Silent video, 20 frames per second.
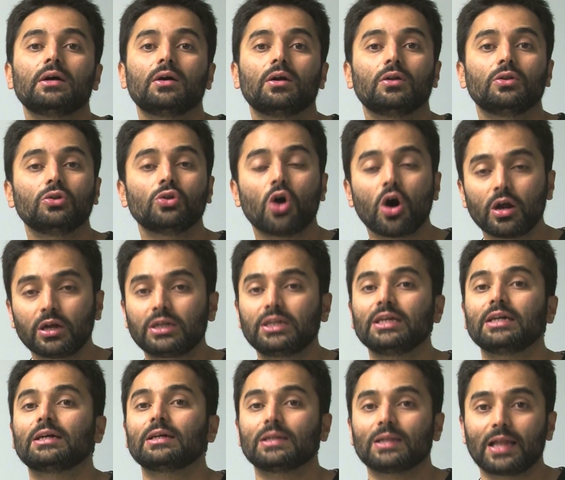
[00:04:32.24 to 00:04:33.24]
not
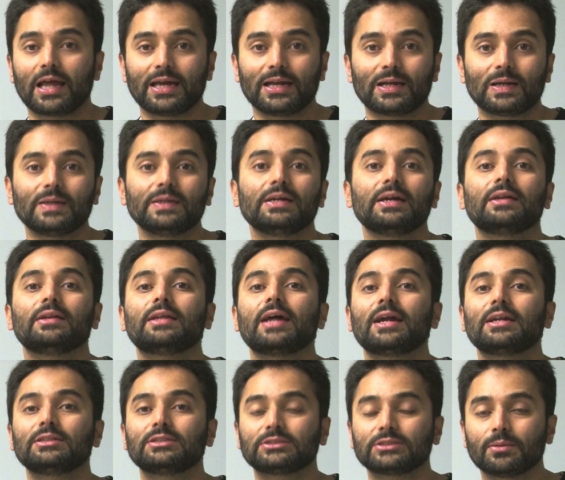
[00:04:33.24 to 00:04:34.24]
taken lightly, and
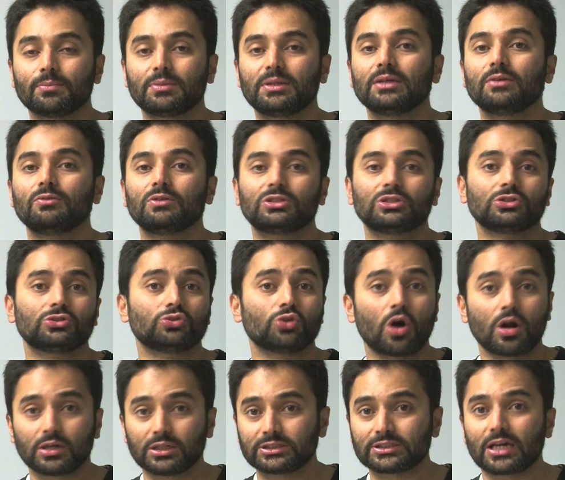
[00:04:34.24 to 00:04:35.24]
that is something which is
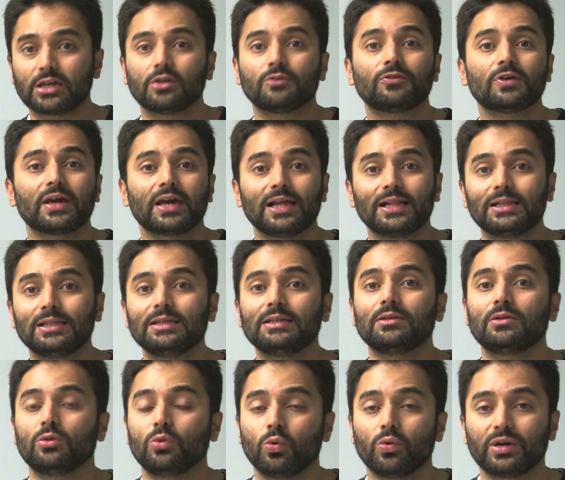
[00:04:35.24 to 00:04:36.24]
not a sign of a
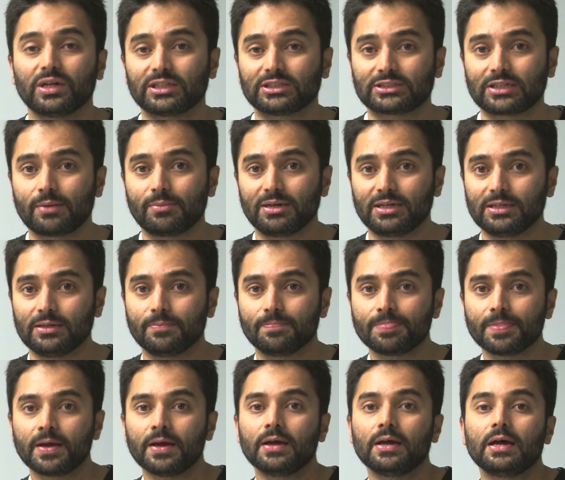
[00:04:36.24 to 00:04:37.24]
healthy lower extremity.
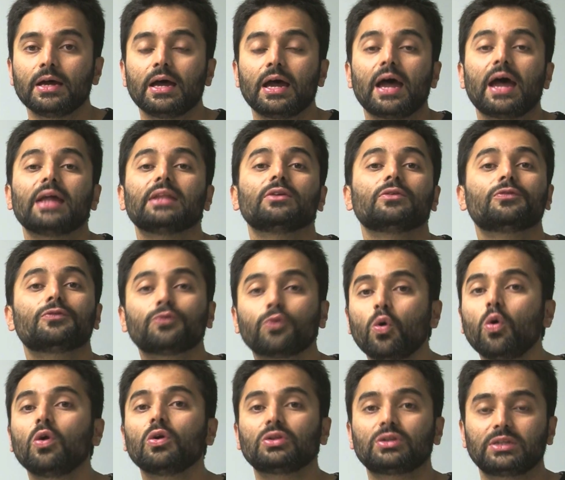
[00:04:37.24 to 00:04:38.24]
And the
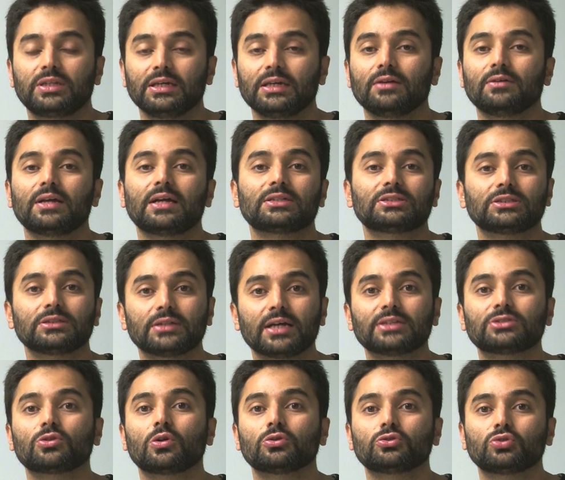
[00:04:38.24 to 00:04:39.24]
fourth thing
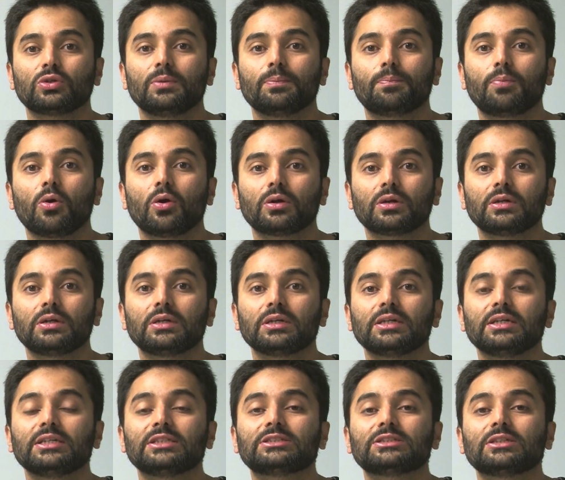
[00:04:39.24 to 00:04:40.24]
that's also important
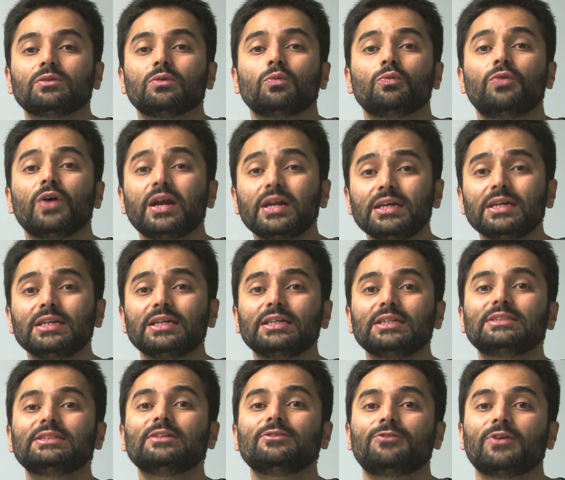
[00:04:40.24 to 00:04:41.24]
is very
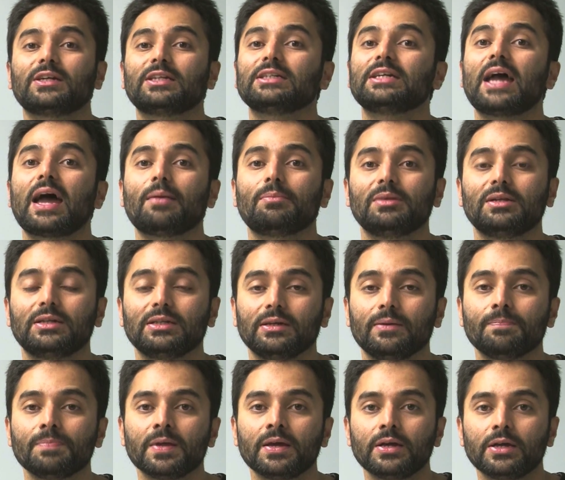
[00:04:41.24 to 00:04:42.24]
easy fatigability.
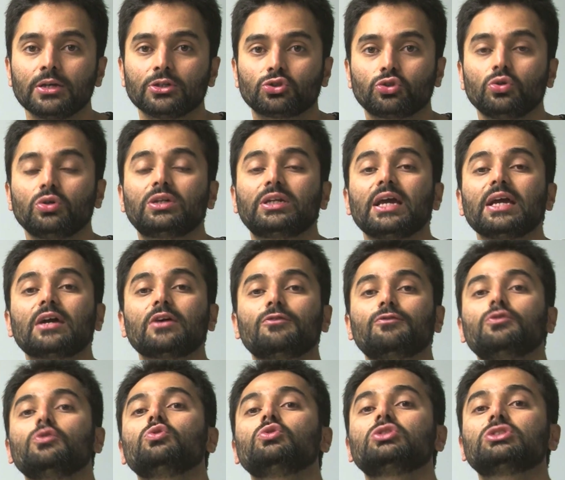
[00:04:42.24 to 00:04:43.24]
So you take a
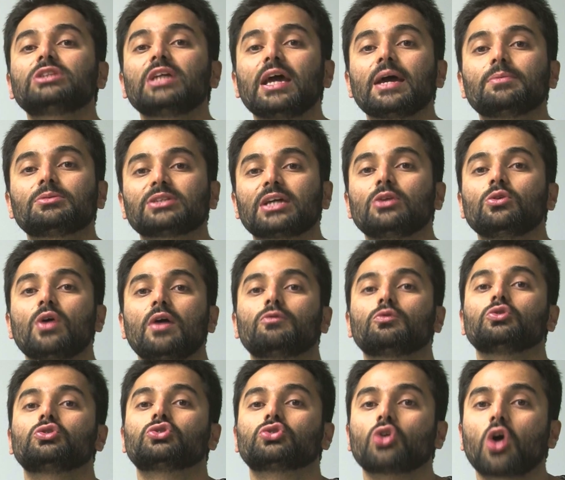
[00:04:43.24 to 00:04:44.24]
few steps and you have
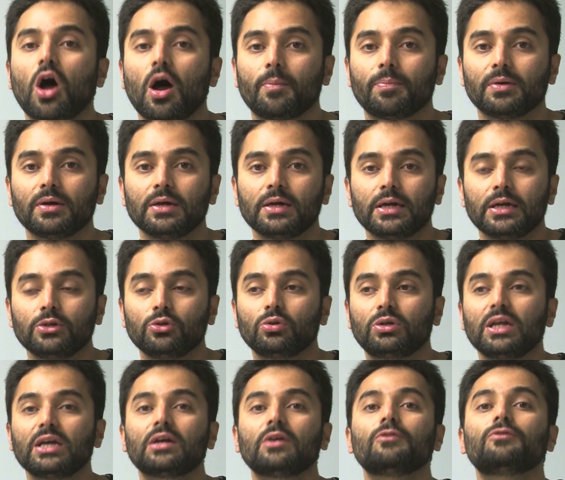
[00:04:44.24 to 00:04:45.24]
to stop. You
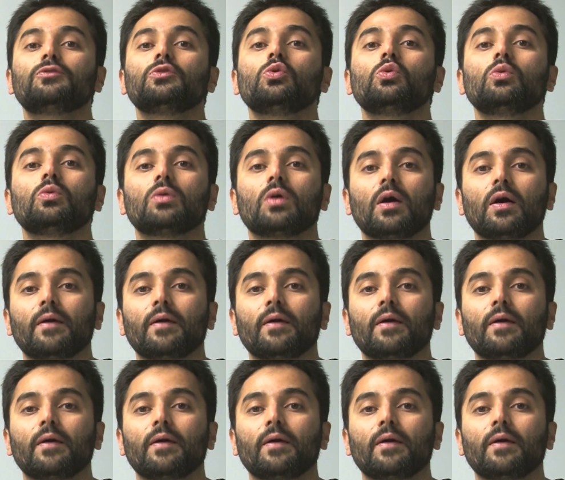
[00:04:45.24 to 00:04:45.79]
take a few,